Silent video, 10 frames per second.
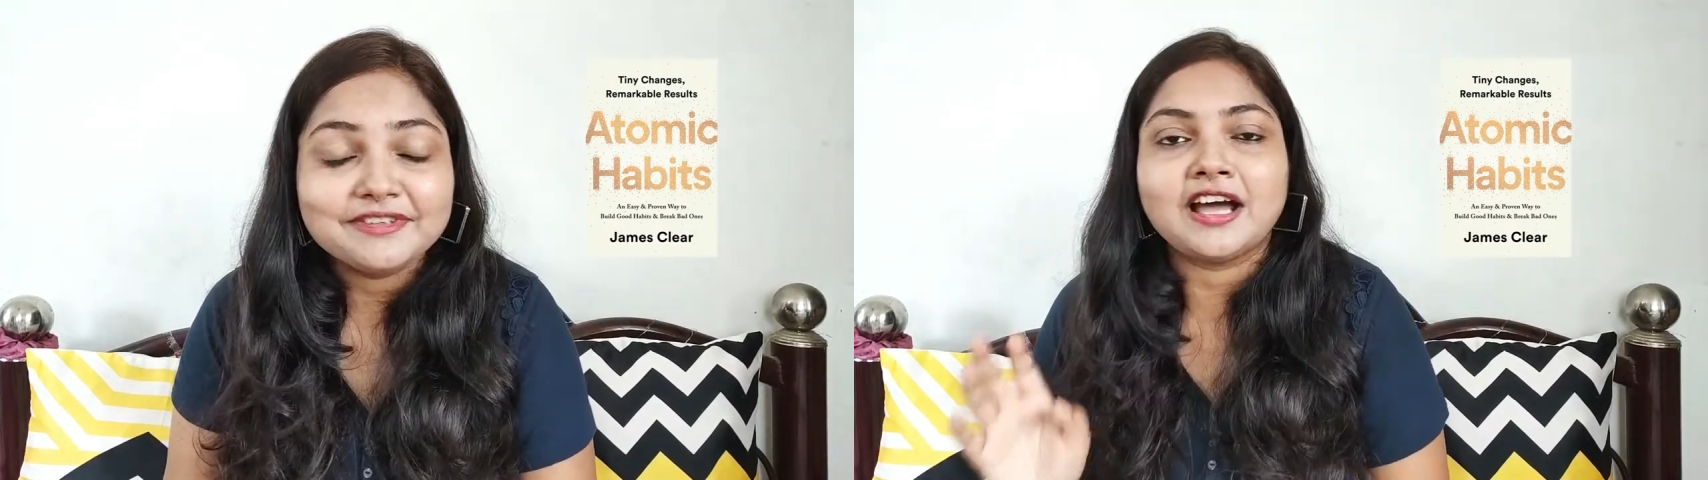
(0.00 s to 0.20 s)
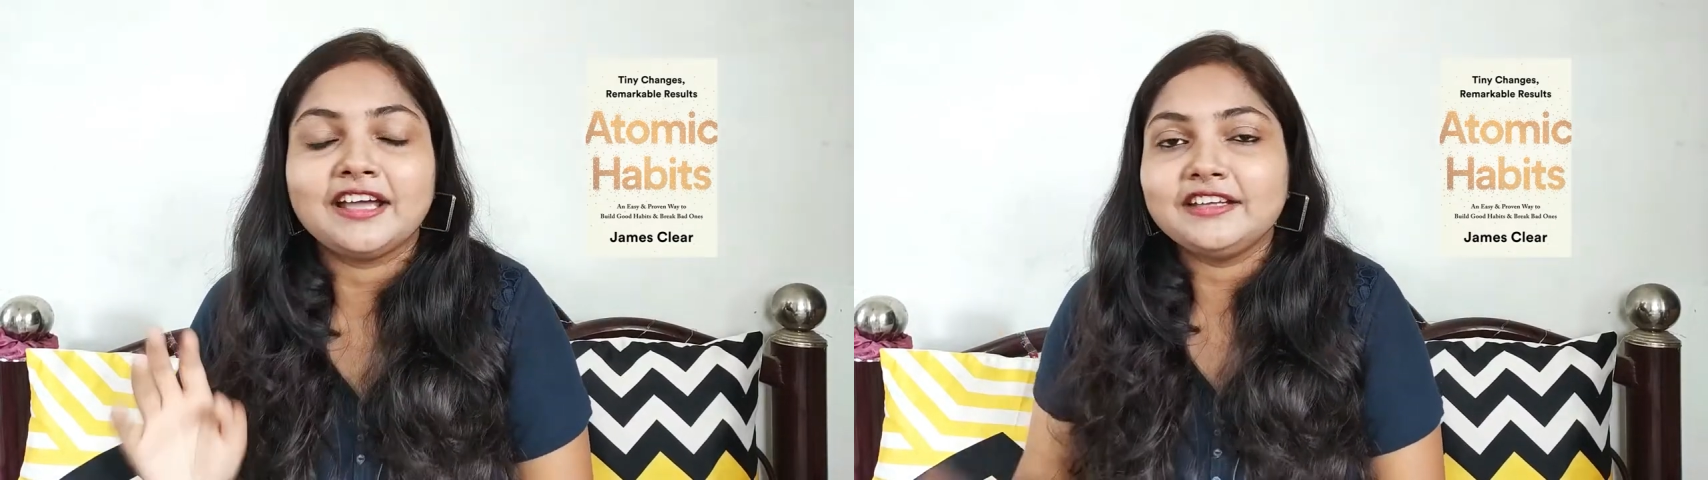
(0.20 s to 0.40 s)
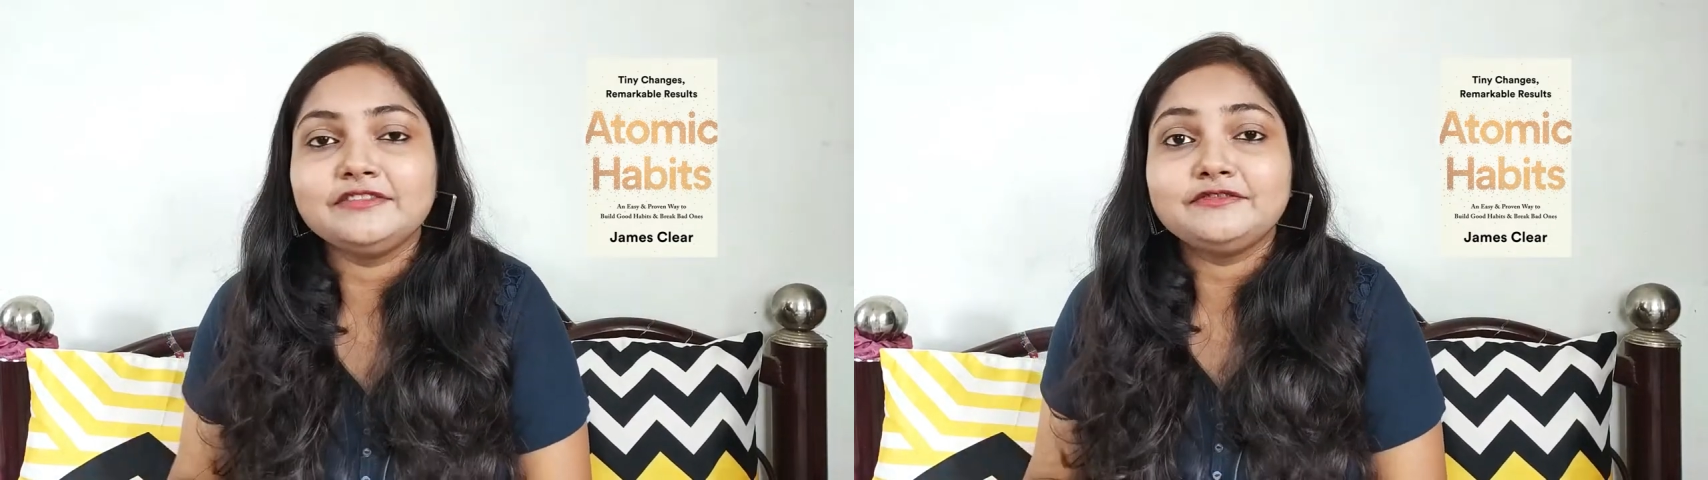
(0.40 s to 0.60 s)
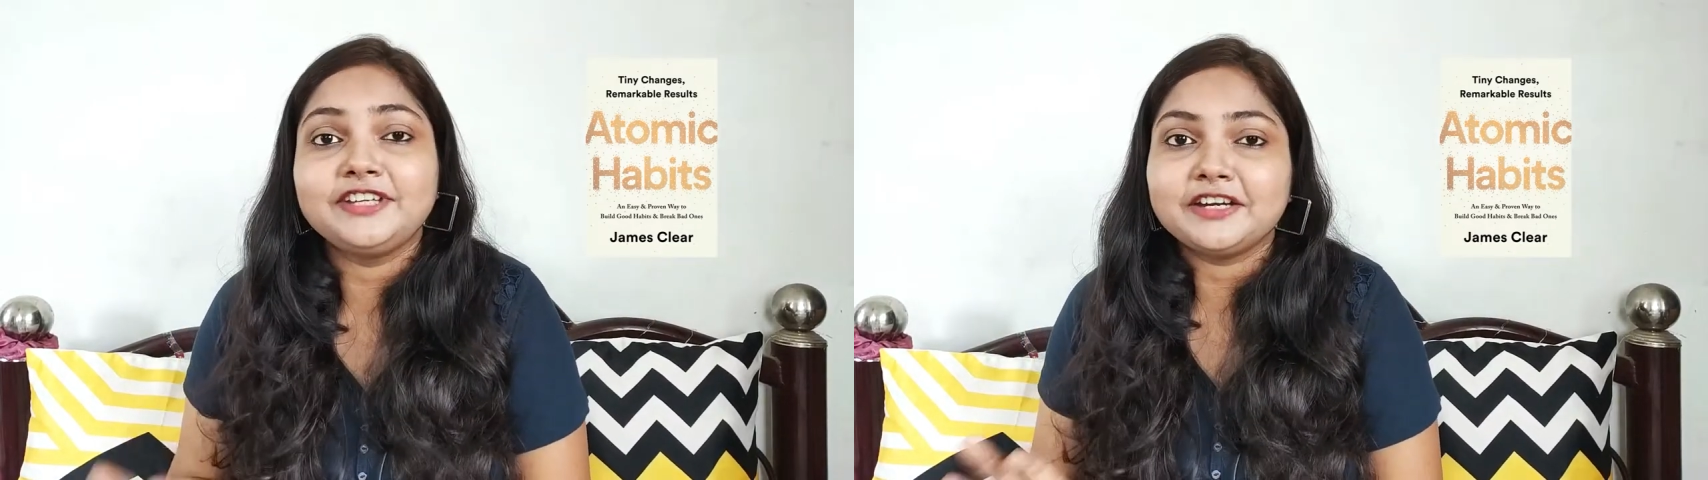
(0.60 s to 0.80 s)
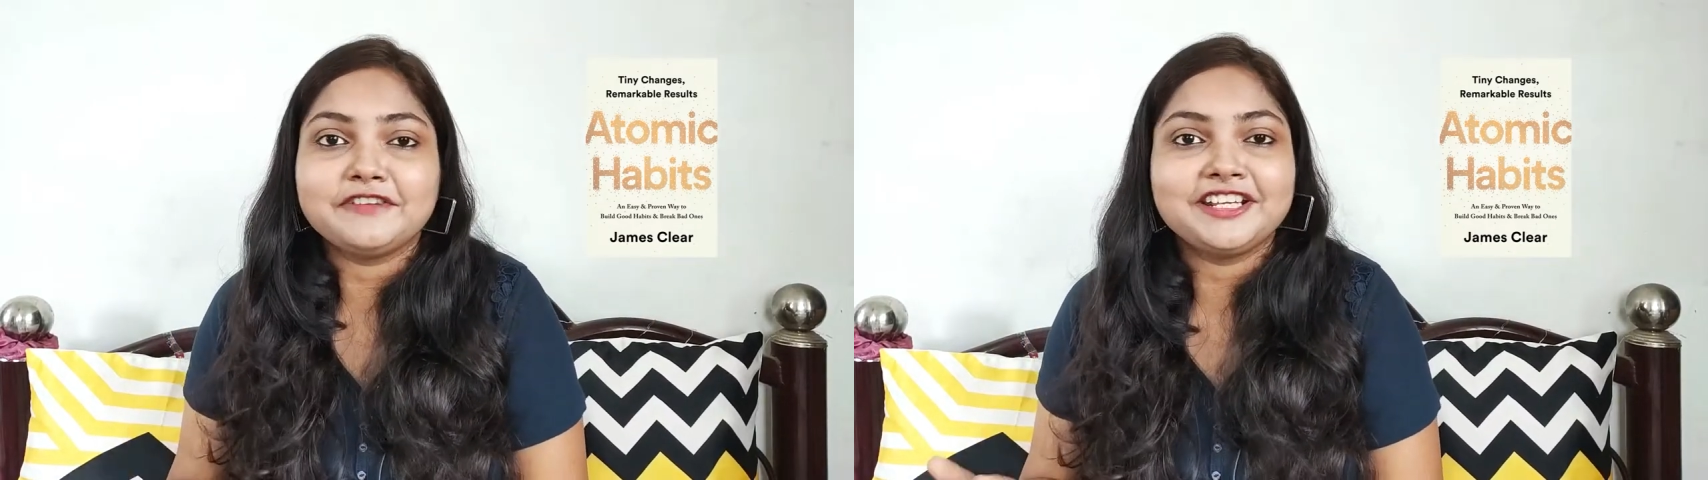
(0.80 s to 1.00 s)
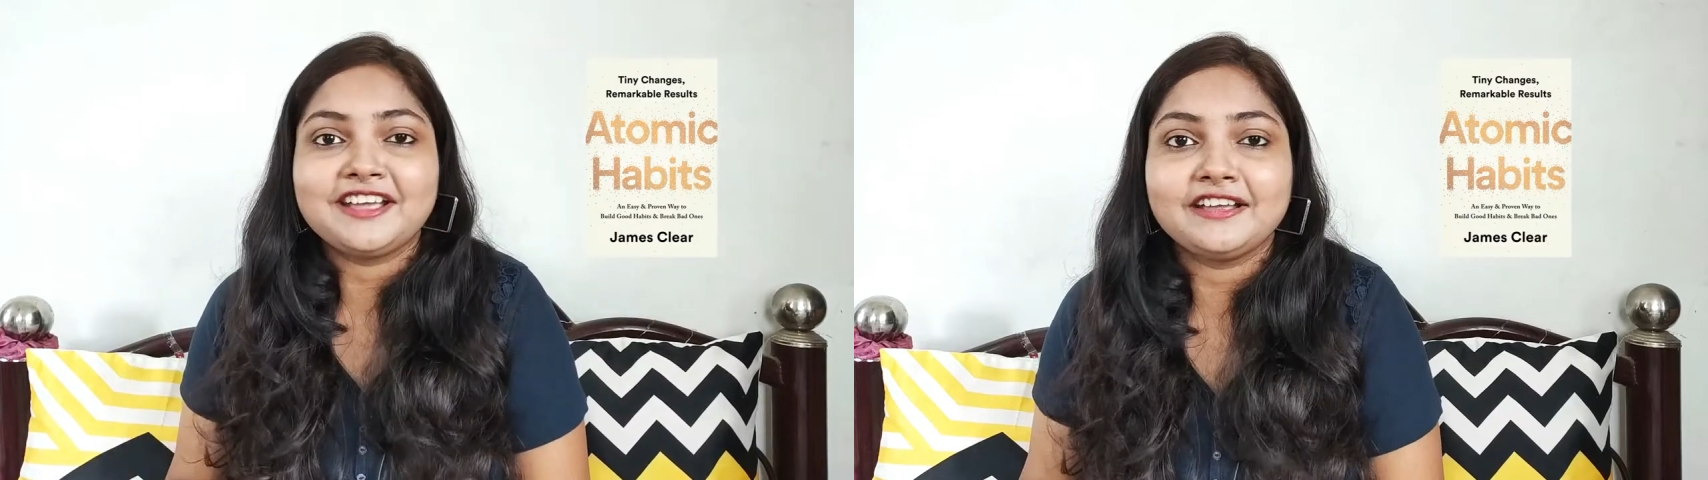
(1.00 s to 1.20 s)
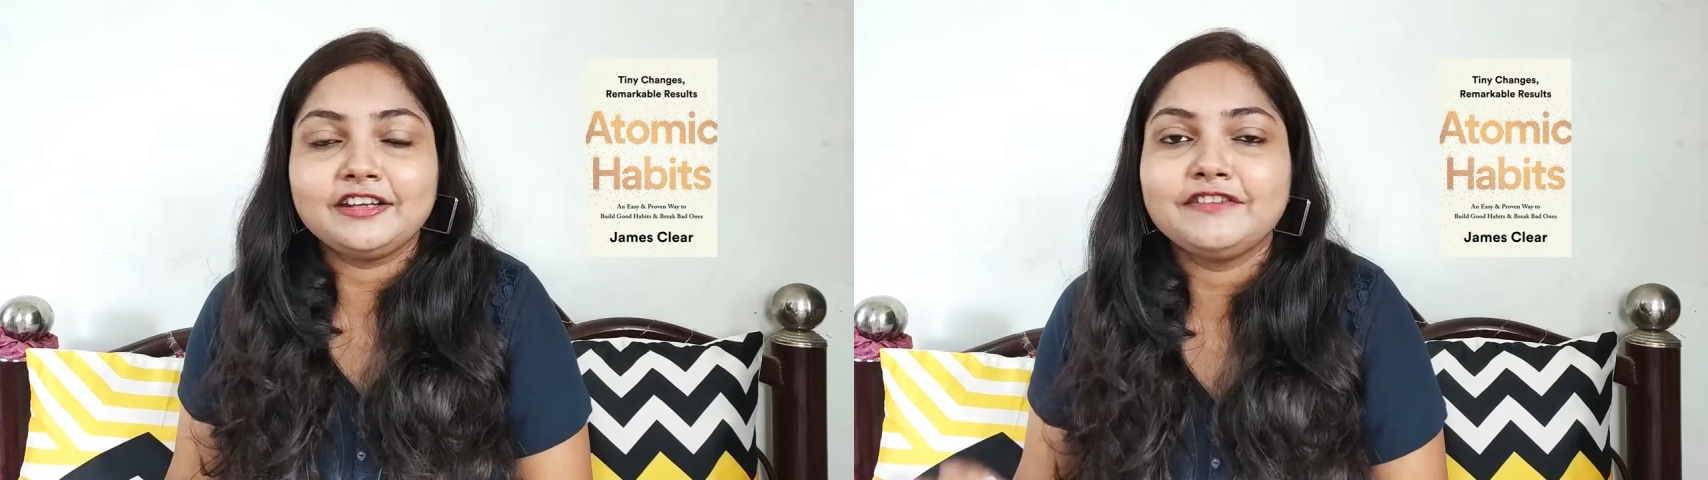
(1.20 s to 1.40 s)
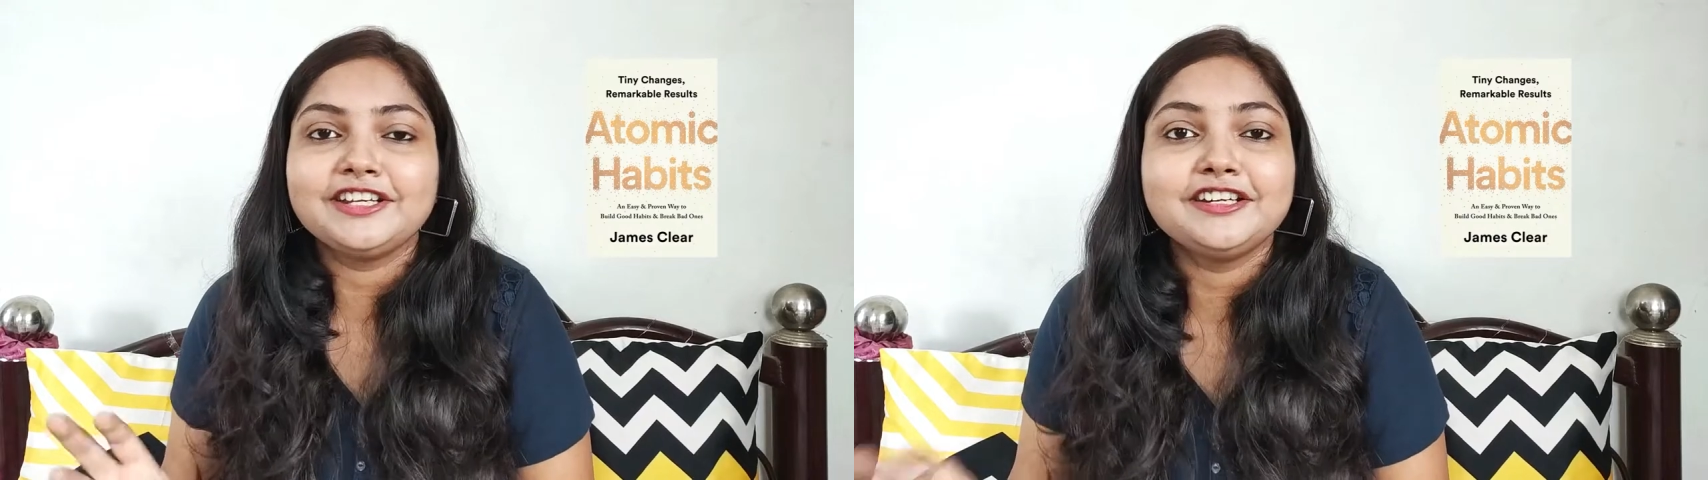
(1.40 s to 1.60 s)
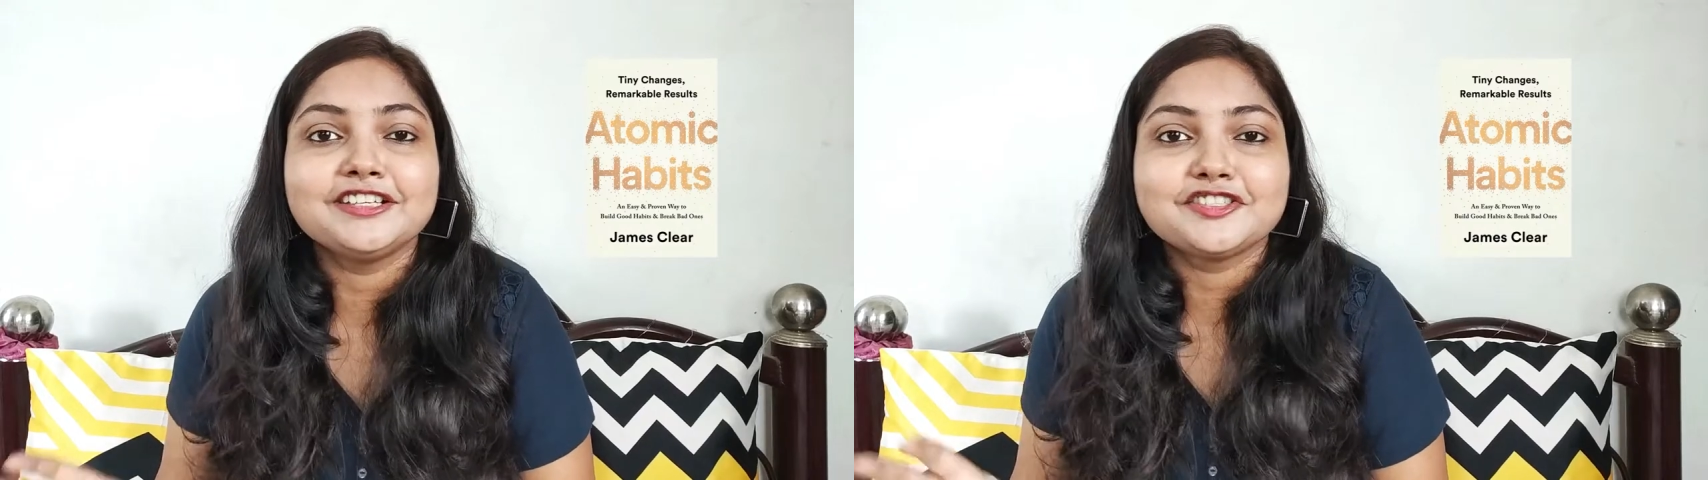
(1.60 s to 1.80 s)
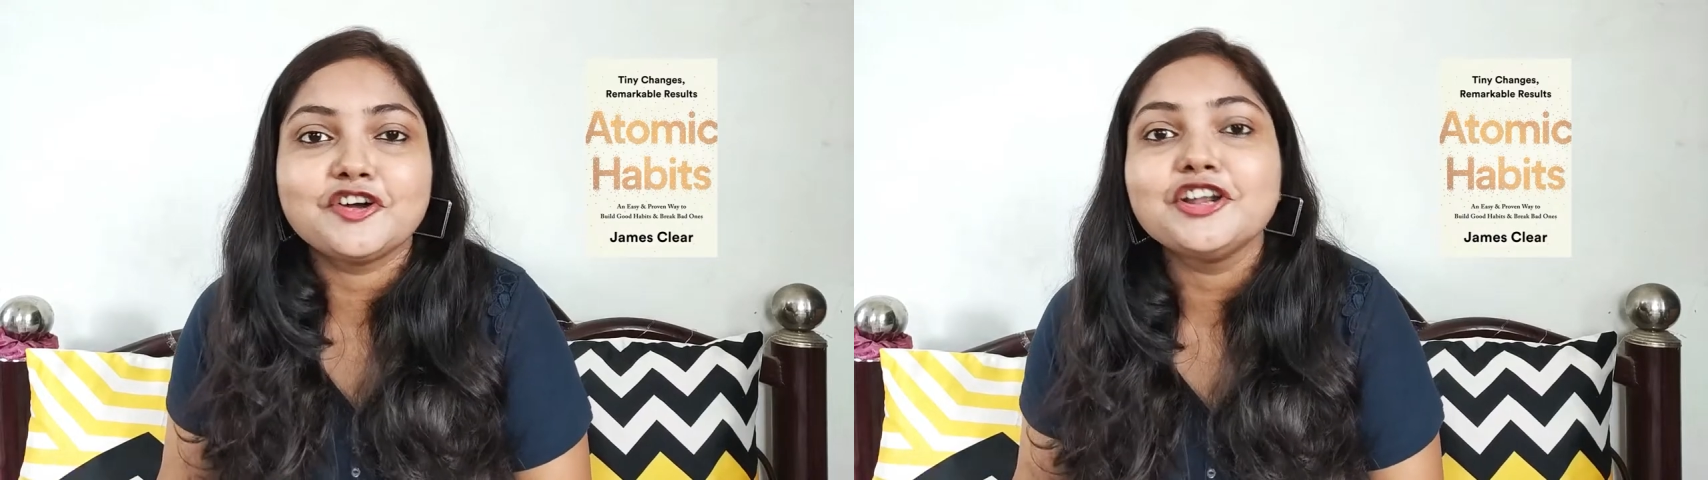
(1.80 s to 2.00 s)
I get very angry when he
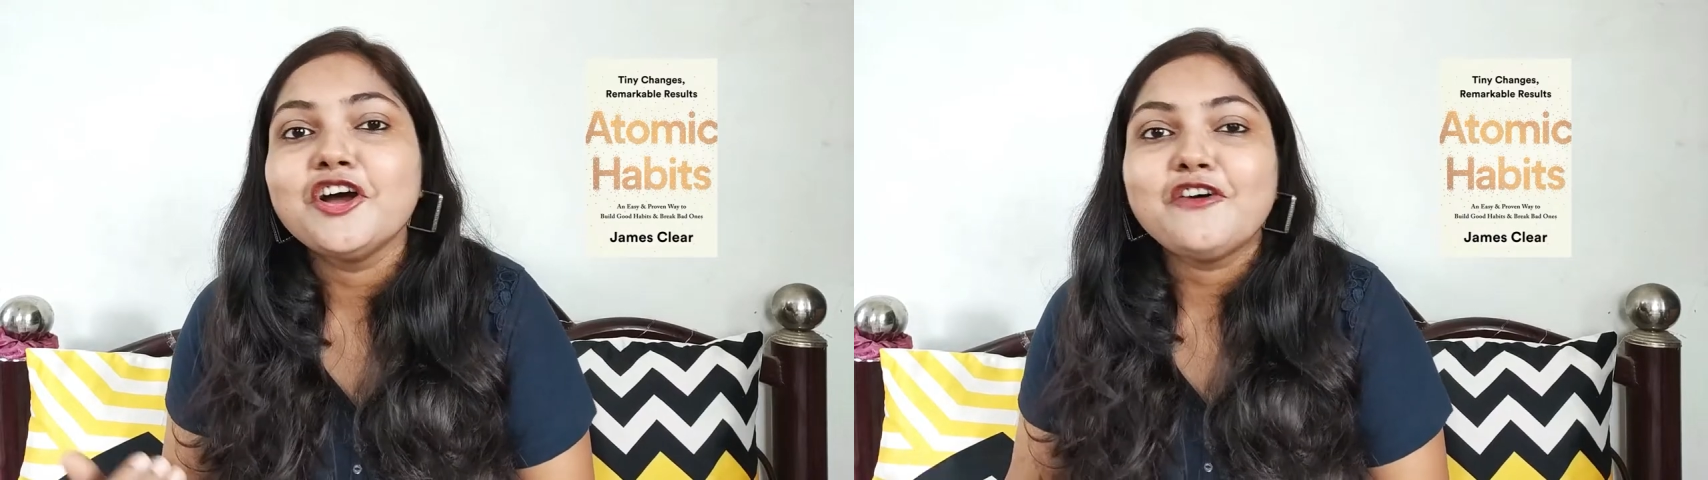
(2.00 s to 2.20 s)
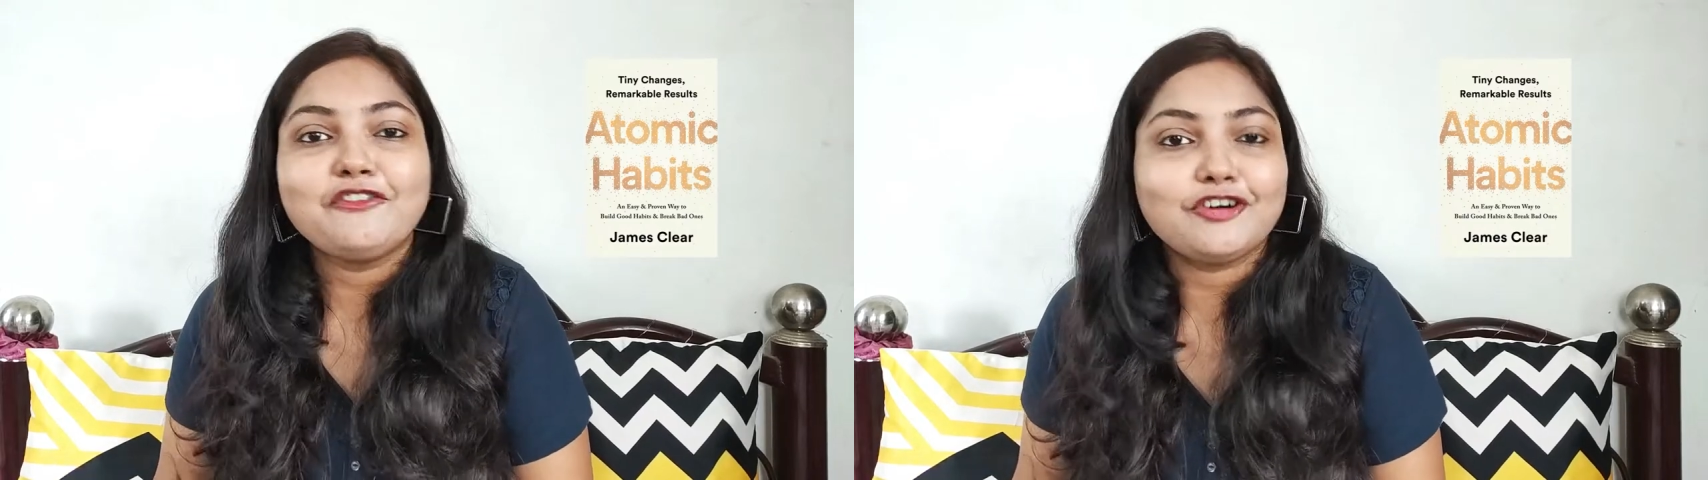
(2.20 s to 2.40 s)
does not